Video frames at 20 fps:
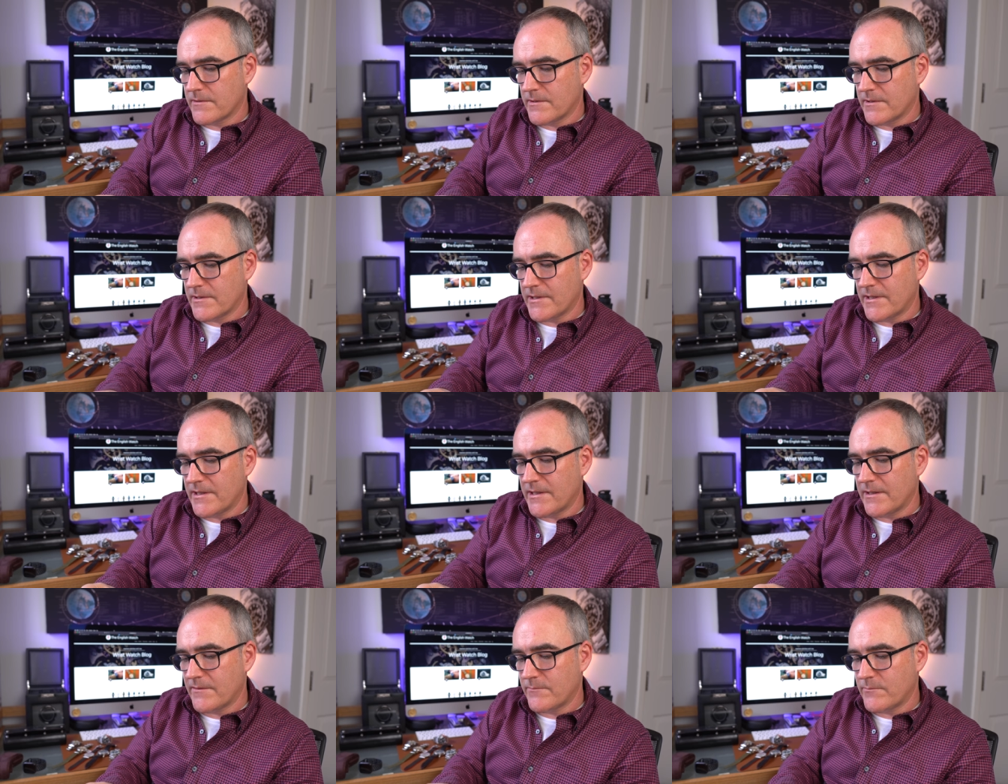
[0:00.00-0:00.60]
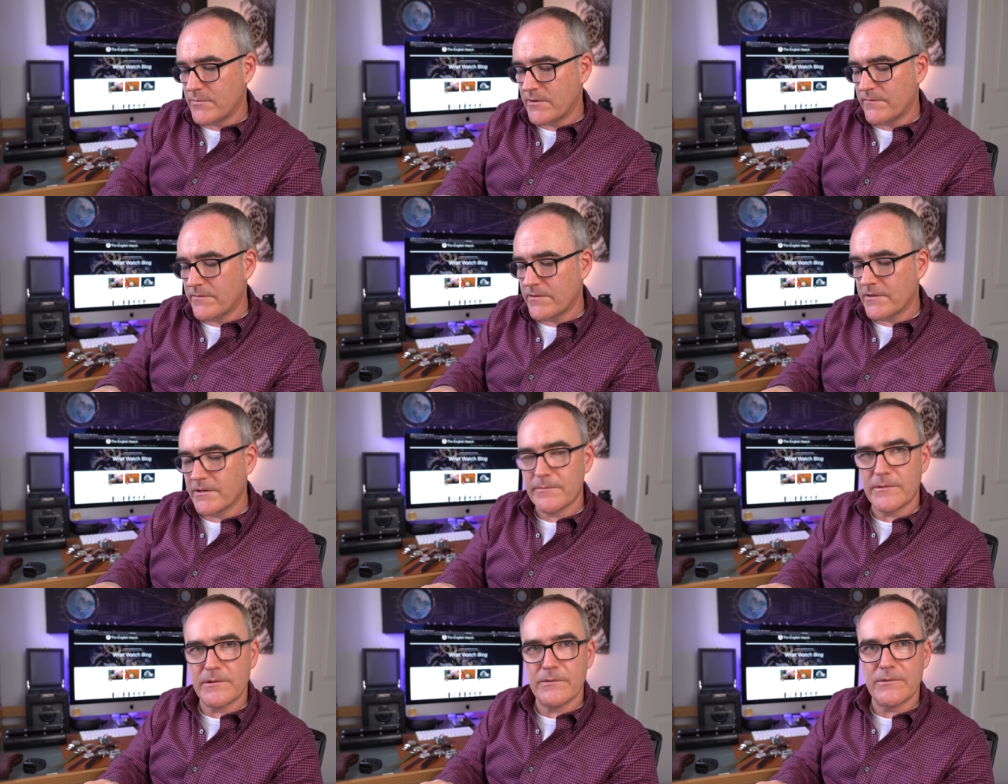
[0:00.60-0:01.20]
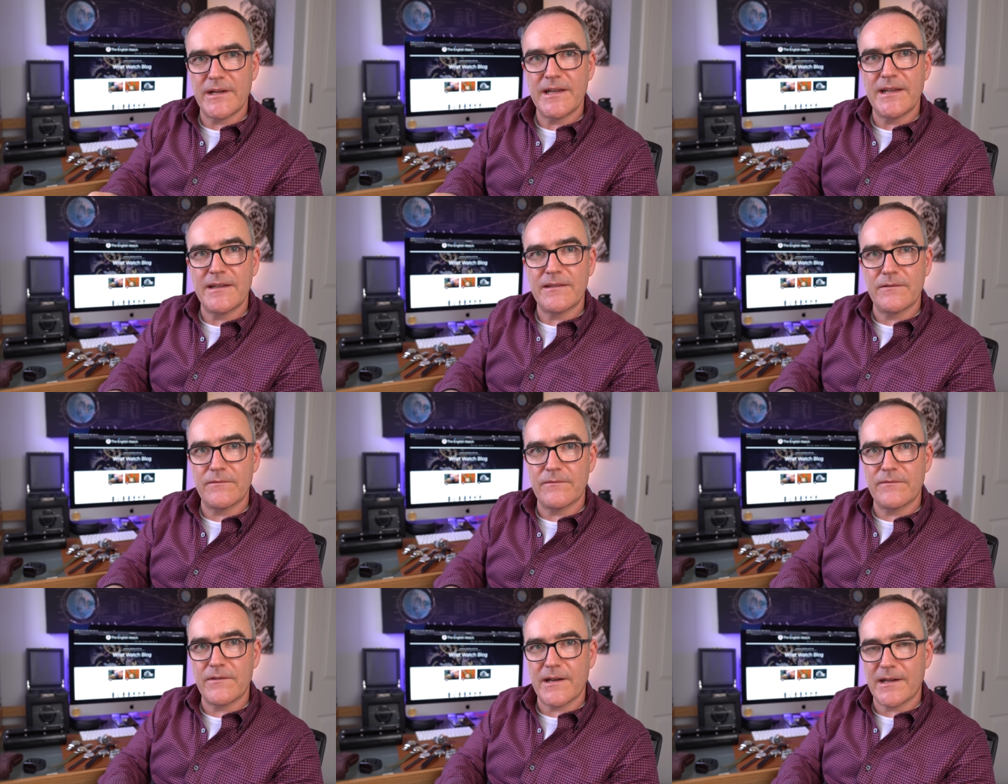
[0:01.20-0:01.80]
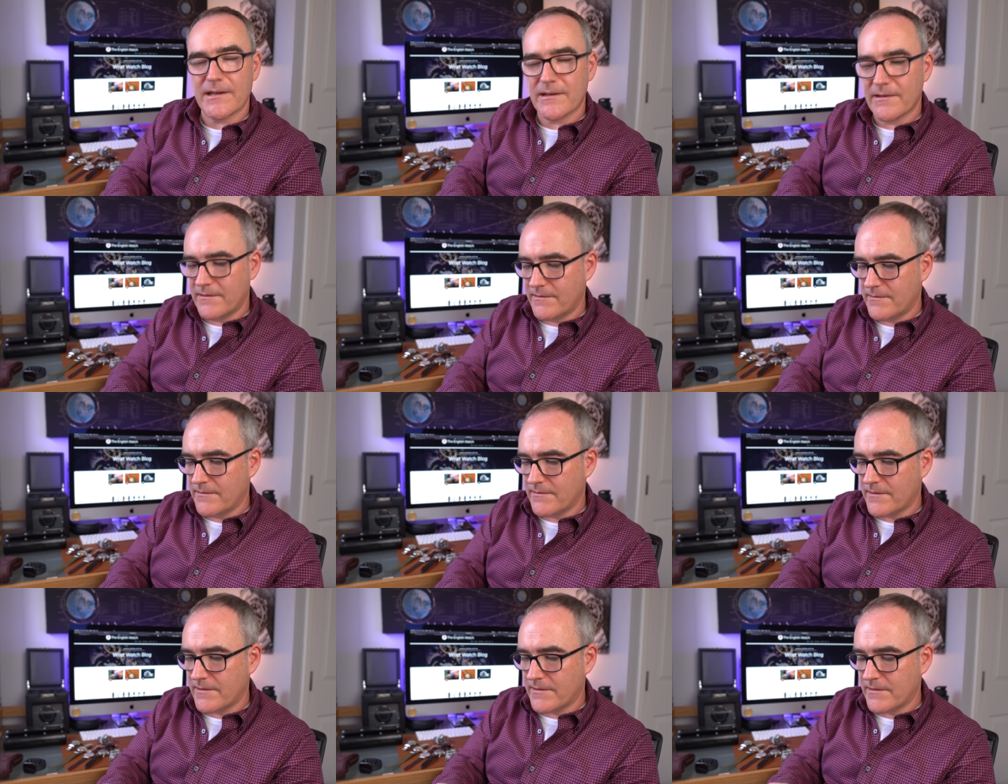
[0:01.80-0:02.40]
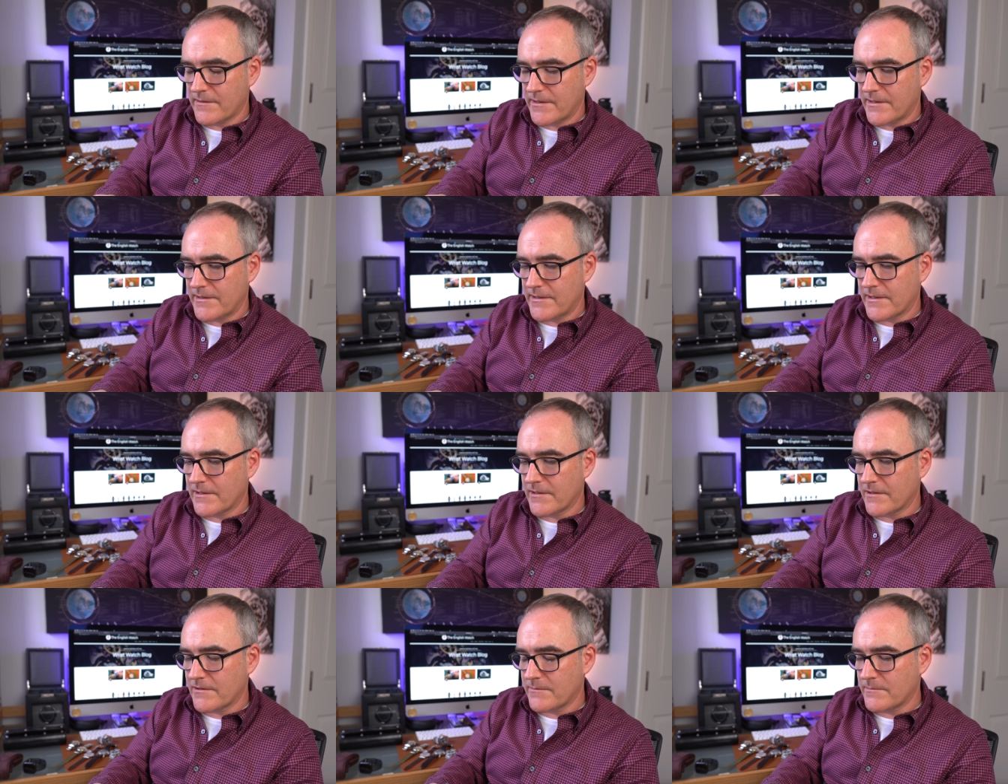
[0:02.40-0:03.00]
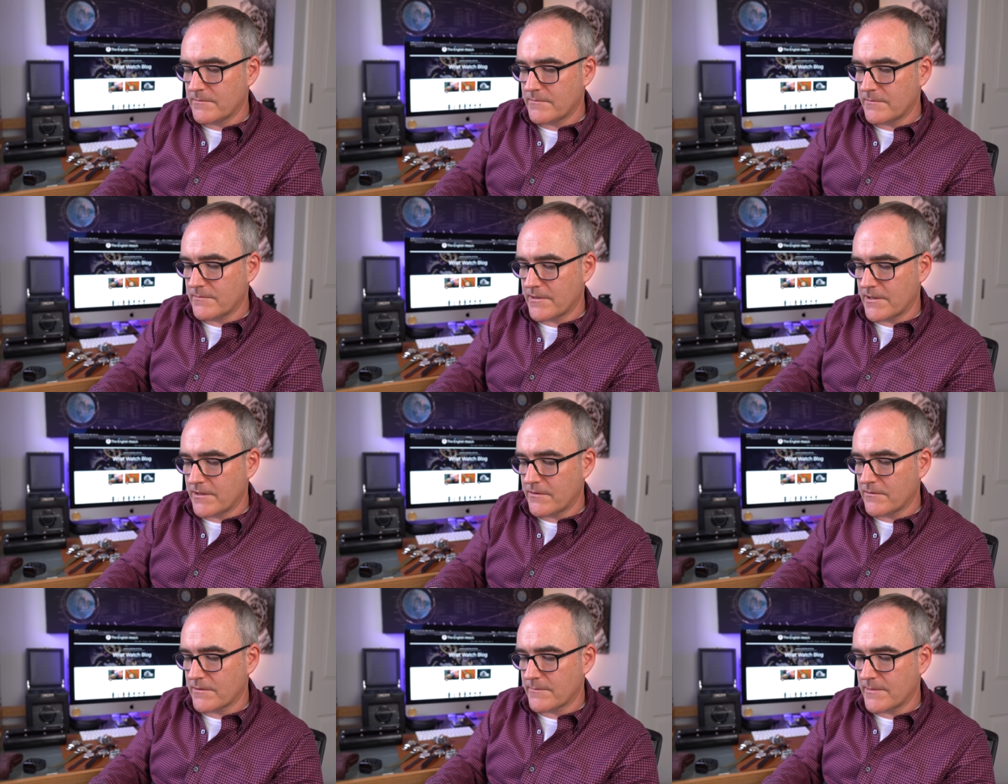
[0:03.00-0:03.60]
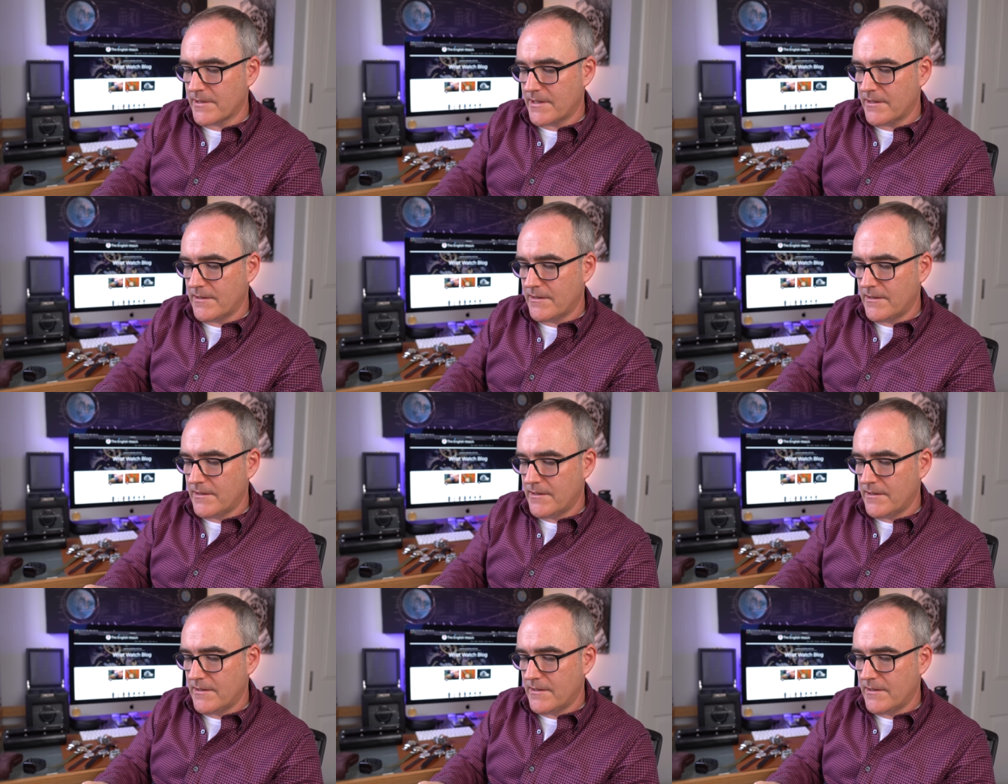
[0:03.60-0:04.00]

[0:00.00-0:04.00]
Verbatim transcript: the proverbial hit the fan uh, in the global economy.